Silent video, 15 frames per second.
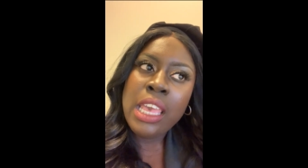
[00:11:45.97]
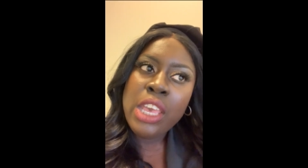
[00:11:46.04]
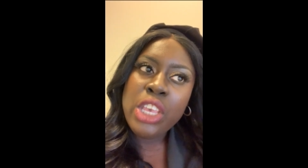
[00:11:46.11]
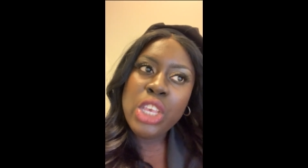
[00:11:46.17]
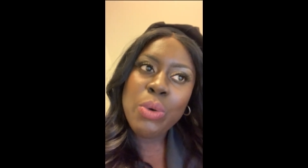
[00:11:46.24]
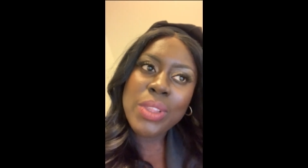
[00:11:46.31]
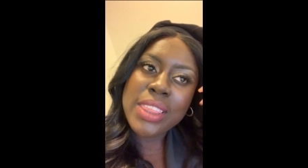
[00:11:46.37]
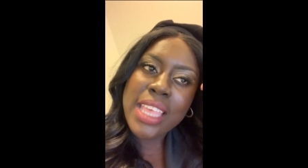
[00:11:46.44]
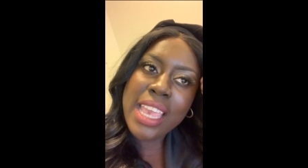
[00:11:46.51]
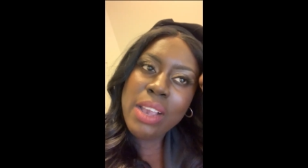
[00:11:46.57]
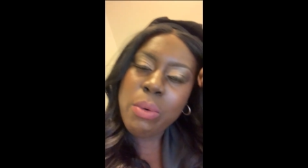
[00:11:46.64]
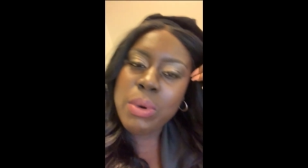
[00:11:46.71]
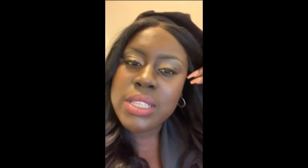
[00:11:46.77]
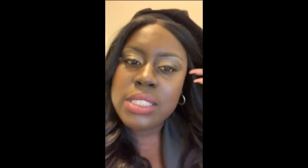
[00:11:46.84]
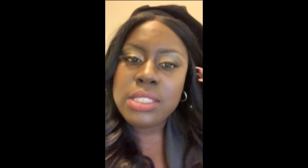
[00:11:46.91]
you would
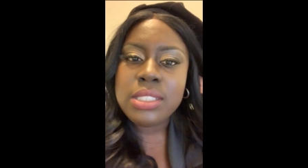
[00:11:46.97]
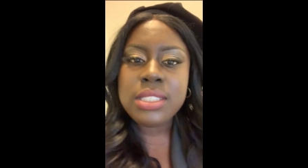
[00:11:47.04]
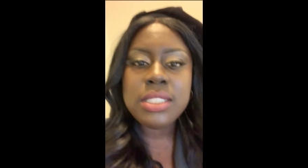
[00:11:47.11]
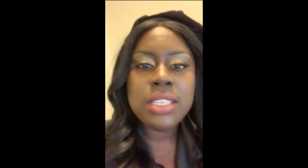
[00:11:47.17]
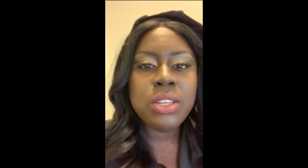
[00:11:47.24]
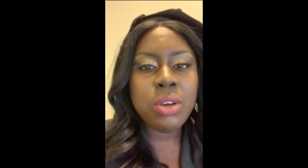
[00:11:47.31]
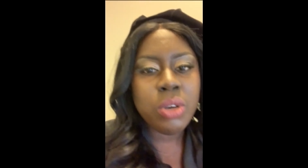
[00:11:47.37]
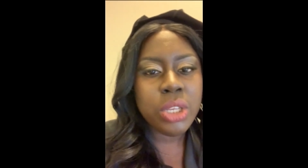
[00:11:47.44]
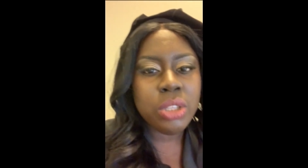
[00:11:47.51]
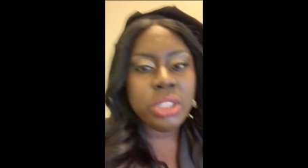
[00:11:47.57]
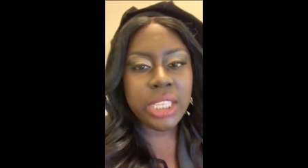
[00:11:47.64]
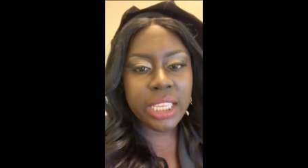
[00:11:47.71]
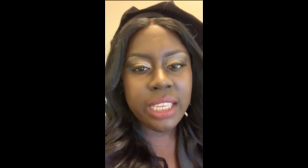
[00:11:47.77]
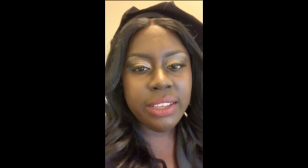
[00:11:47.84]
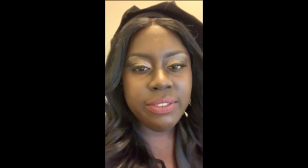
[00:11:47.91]
think once, you know, you
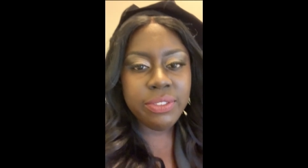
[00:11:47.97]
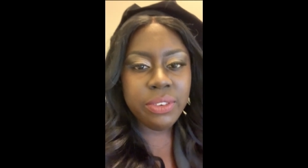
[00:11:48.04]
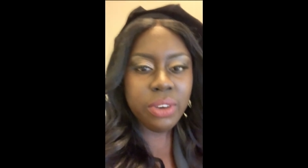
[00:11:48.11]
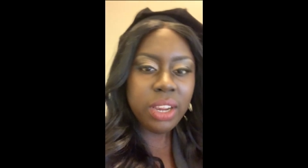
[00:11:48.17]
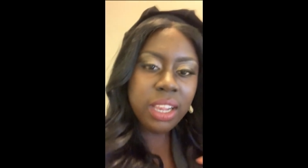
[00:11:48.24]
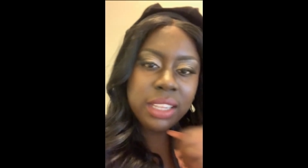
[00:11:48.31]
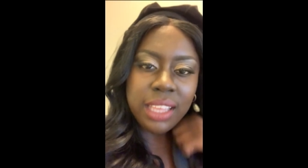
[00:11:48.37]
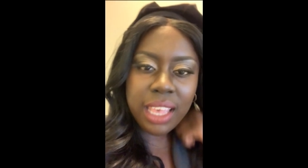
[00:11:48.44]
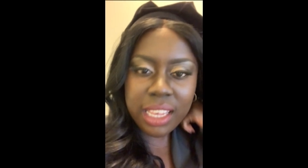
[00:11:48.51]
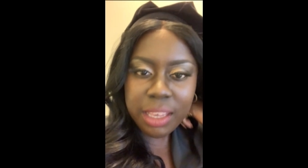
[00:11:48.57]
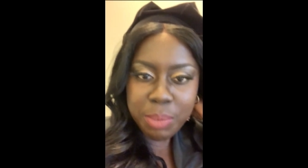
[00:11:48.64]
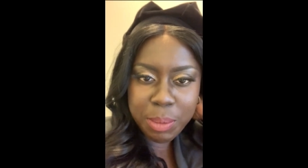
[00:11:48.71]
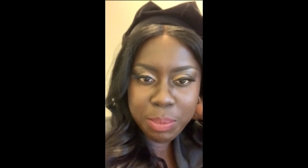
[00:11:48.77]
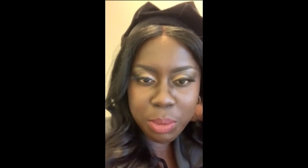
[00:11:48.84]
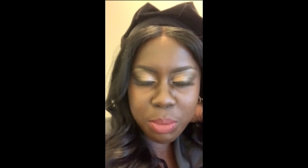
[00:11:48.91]
leave and like
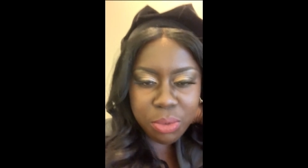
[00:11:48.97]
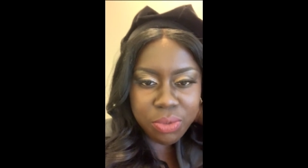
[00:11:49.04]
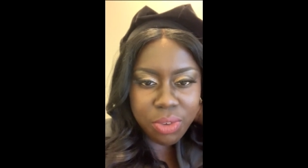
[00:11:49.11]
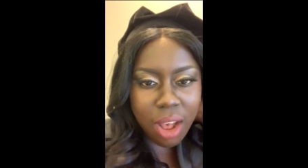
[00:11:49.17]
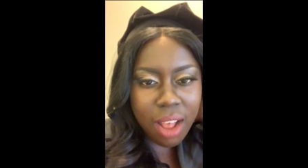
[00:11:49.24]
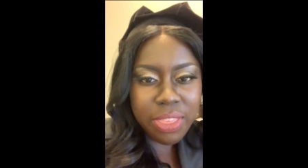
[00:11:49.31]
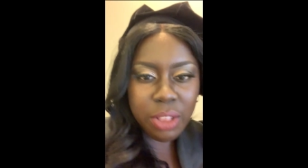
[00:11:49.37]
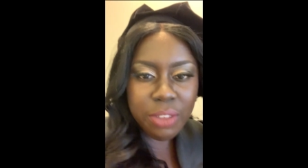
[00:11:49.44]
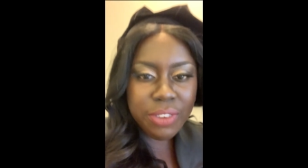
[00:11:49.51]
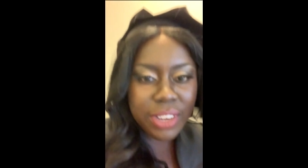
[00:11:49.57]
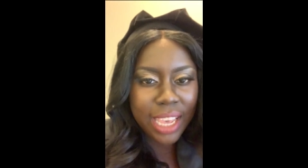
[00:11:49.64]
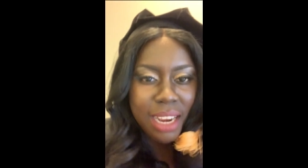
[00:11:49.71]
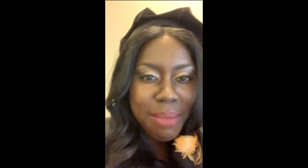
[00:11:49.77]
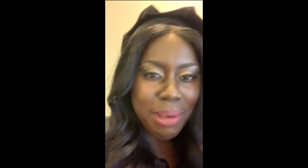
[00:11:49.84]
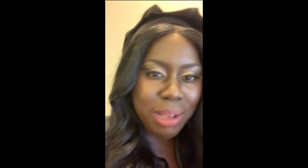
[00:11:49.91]
people move on, they'll
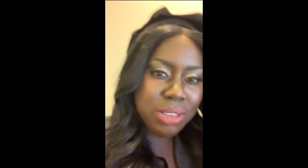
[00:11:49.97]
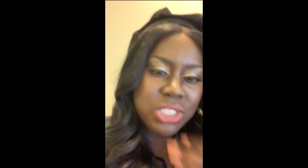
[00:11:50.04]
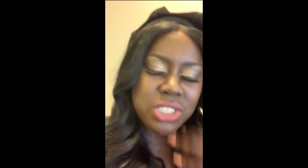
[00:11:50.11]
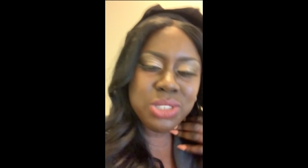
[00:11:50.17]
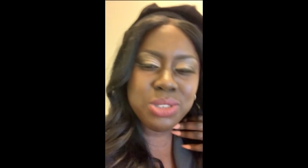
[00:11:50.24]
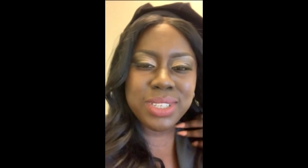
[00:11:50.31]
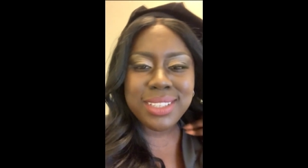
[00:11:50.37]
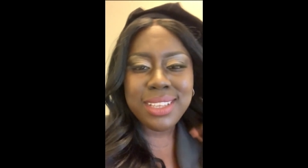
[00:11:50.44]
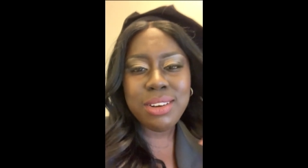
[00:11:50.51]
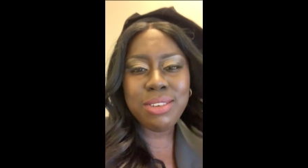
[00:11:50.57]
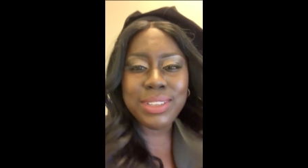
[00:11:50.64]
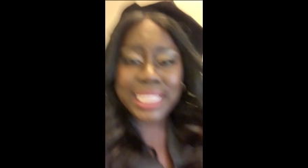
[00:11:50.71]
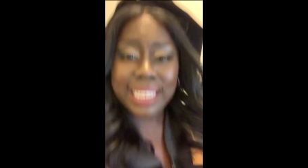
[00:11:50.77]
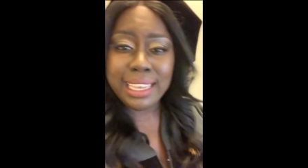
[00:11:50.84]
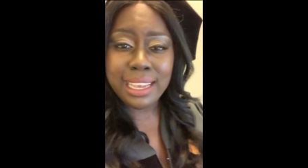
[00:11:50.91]
forget about you and they don't
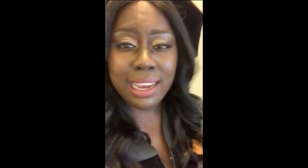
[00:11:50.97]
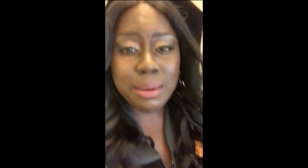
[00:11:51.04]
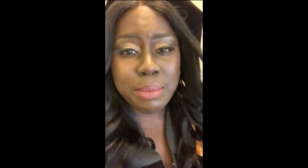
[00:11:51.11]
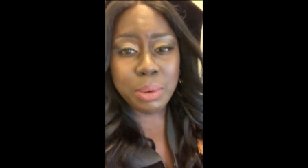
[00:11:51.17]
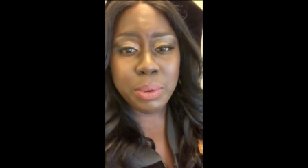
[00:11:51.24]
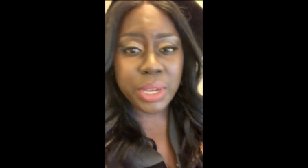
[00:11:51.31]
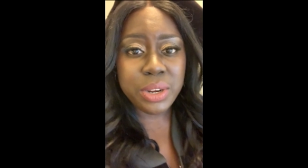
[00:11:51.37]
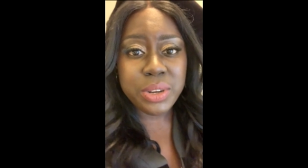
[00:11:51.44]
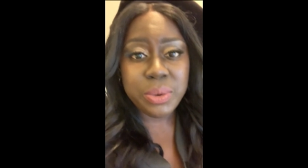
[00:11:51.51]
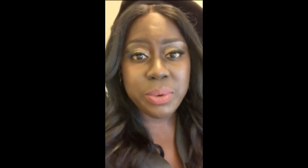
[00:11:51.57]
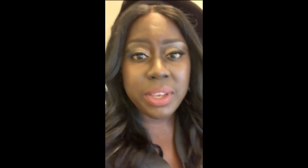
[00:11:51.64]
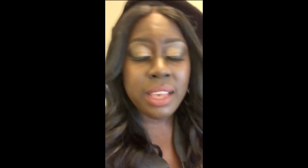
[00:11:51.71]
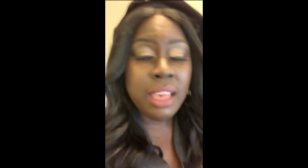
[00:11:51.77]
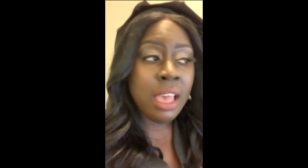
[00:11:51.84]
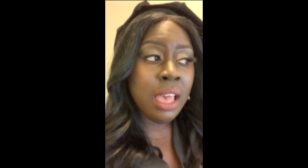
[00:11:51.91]
really care about what you're
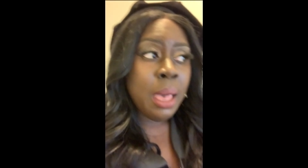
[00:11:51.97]
doing.